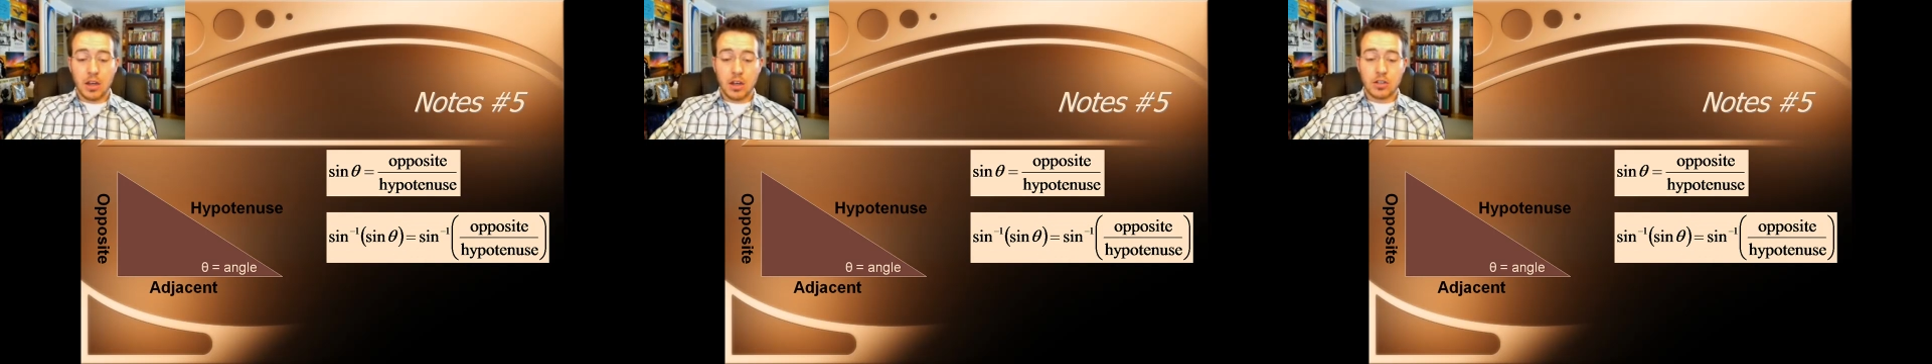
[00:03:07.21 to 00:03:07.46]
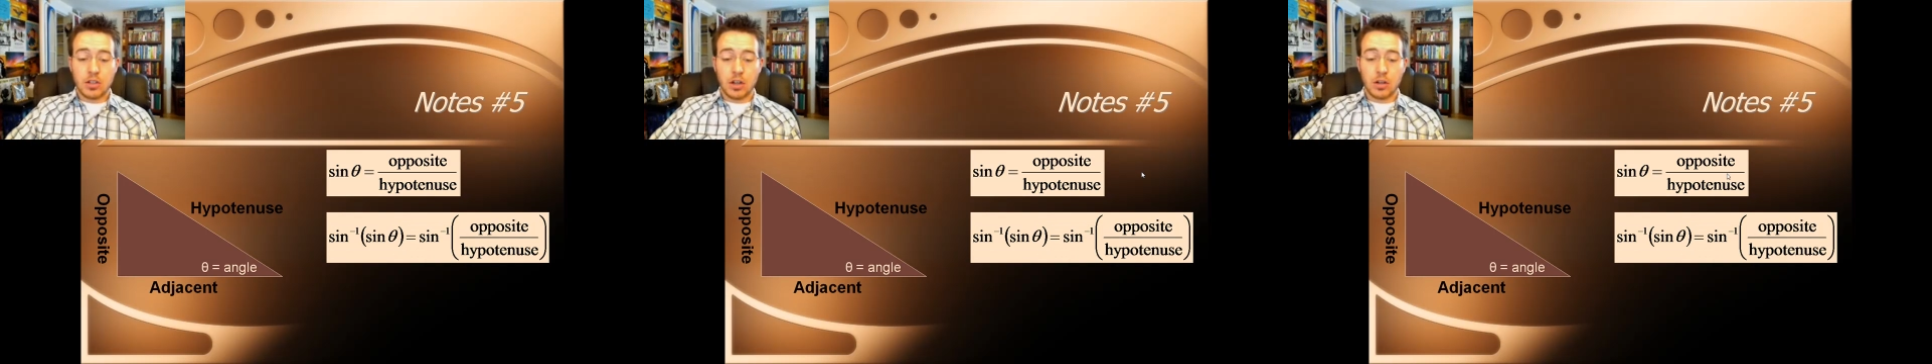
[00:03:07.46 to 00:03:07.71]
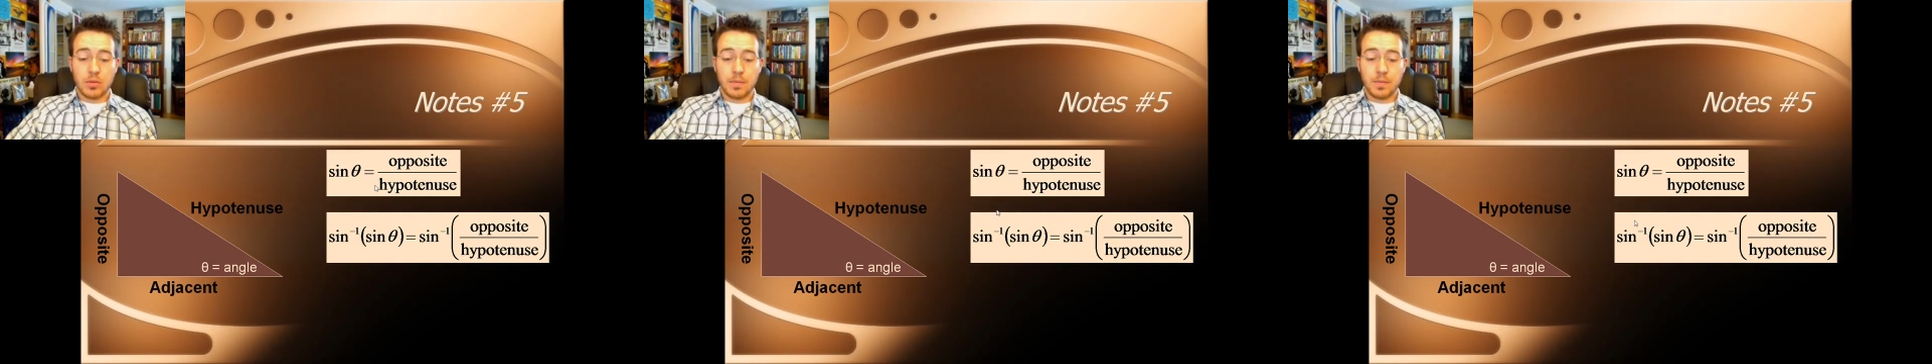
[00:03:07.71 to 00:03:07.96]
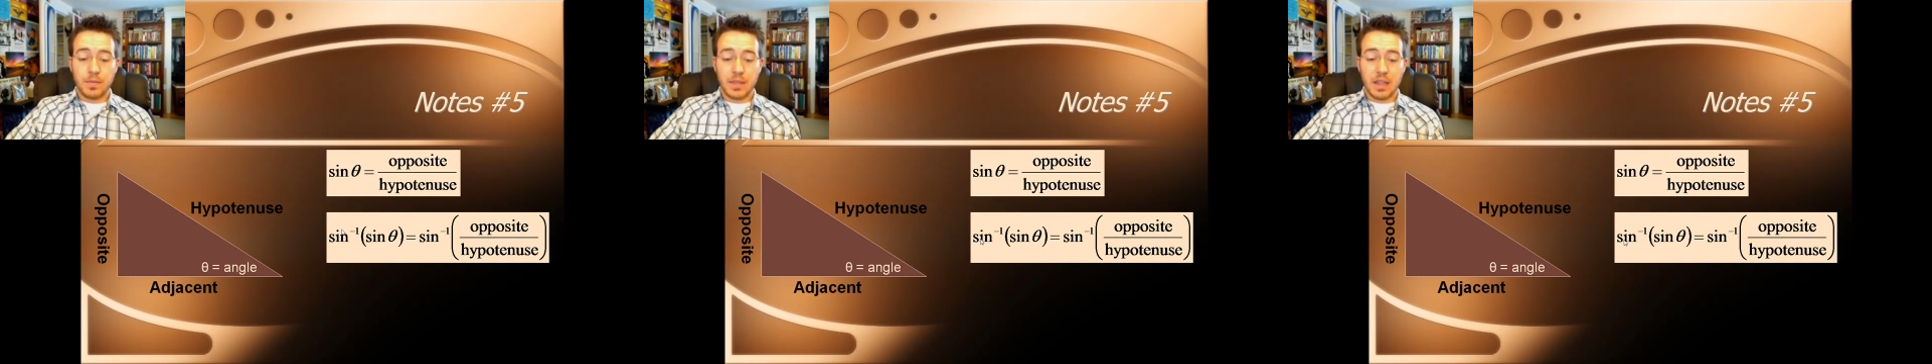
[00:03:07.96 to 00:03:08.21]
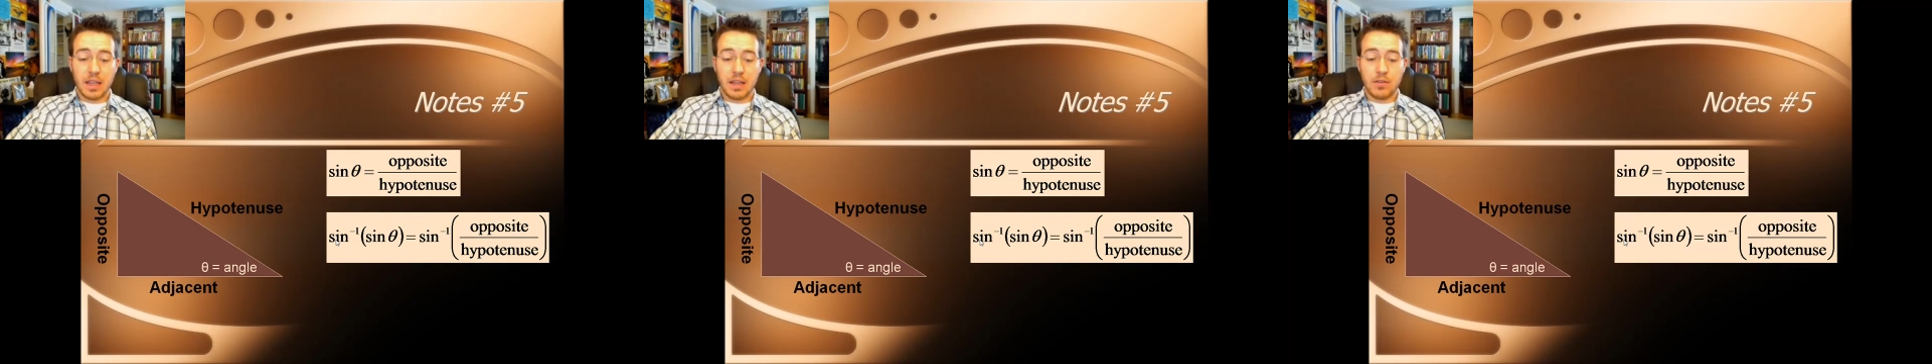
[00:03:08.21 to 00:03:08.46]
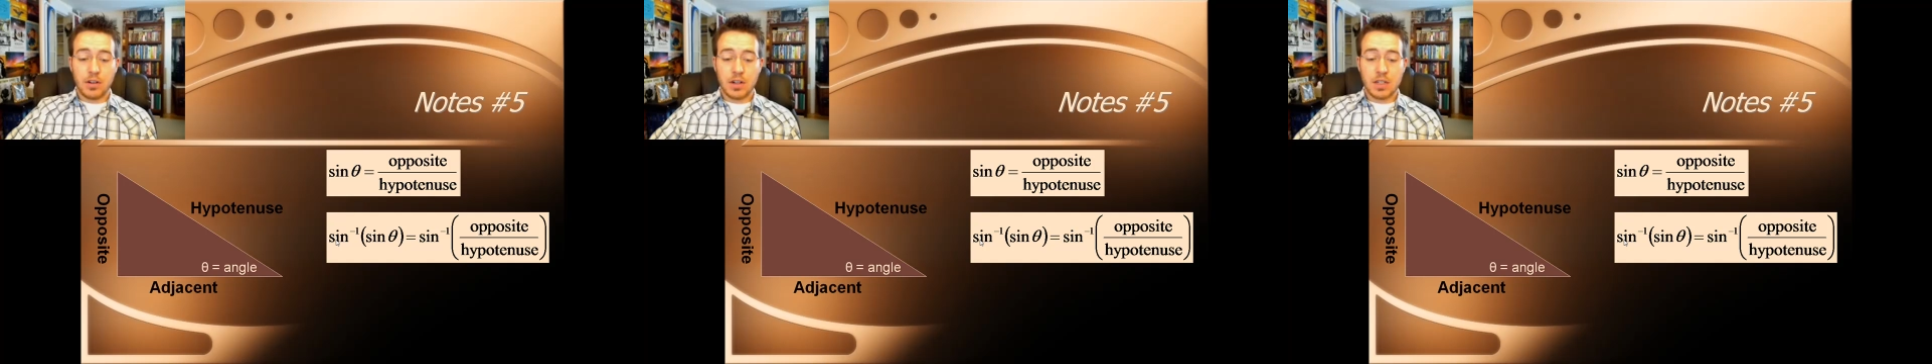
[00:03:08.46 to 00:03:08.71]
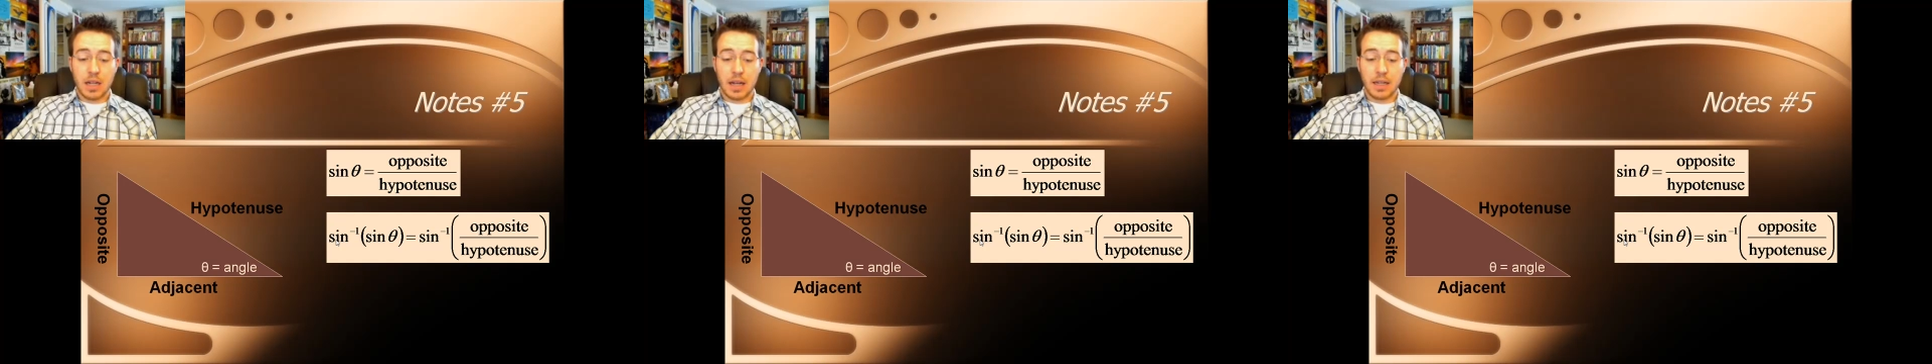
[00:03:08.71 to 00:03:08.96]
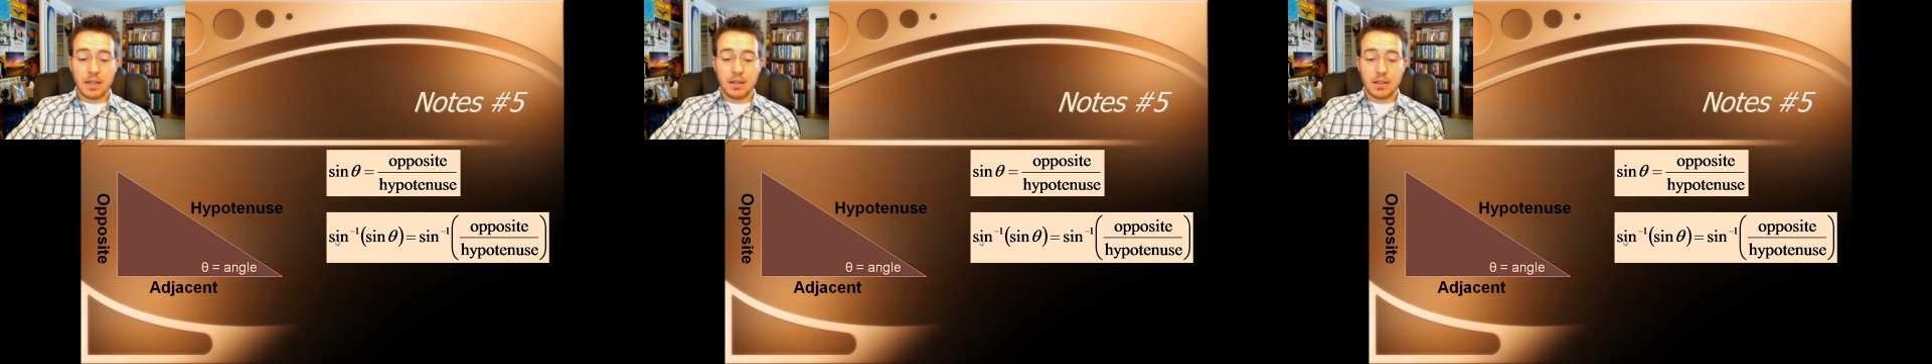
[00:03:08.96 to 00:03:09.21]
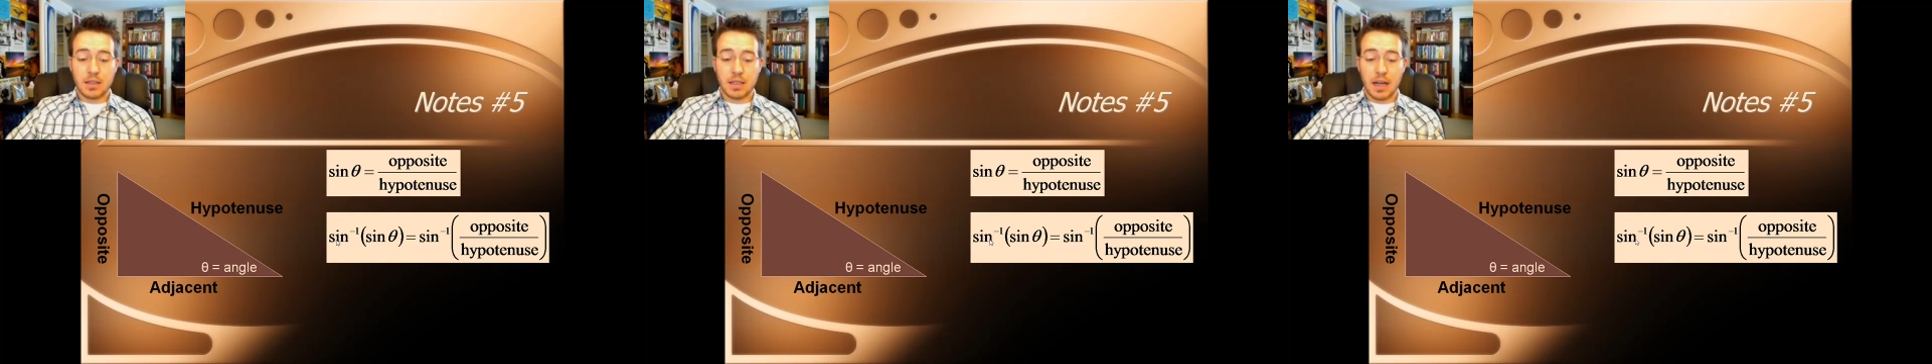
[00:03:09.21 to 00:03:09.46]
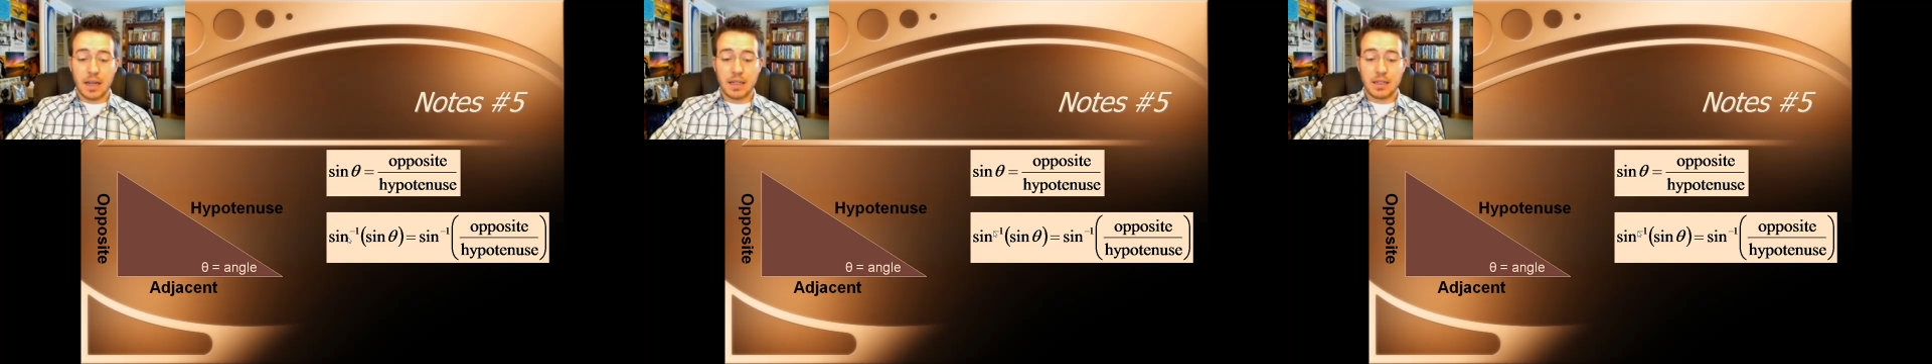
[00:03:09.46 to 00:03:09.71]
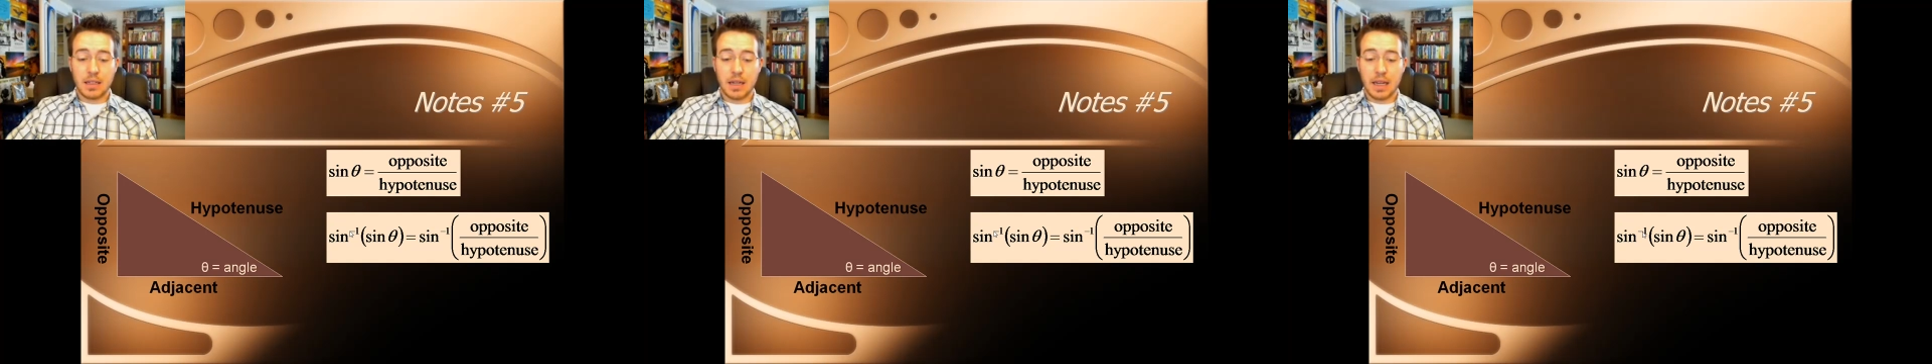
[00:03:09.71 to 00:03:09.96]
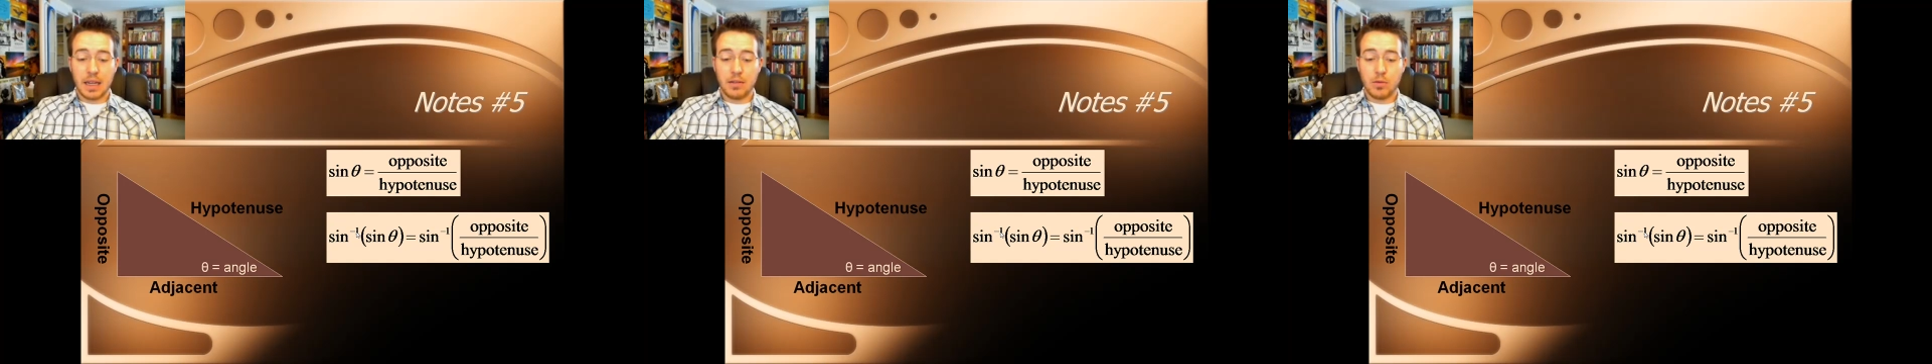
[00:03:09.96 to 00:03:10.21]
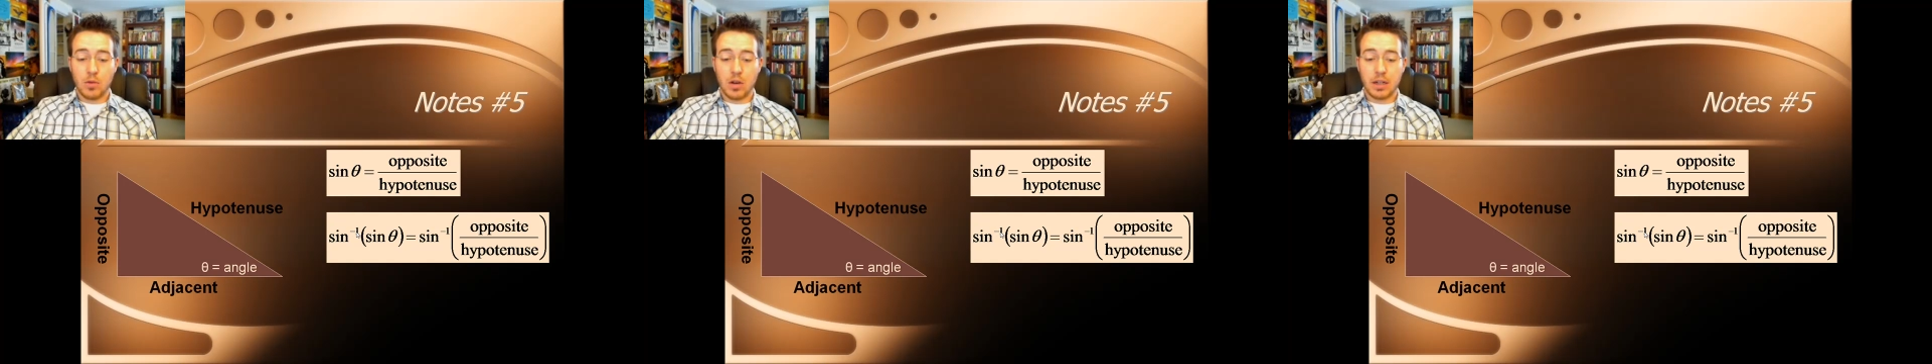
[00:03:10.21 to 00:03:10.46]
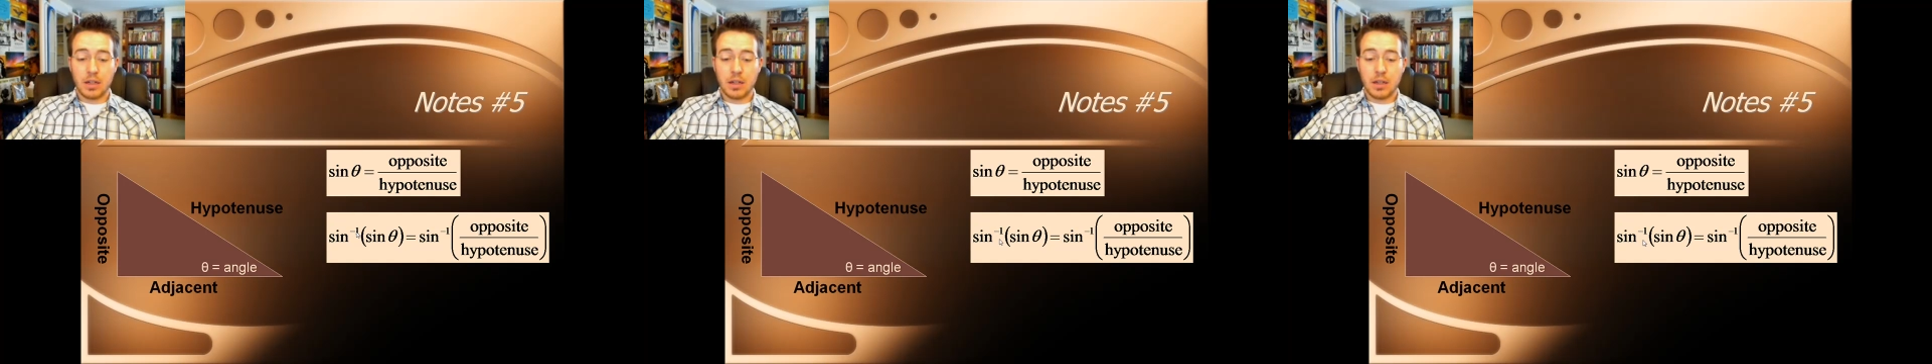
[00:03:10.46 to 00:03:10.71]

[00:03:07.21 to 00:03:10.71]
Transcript: So the inverse sign, sine to the -1,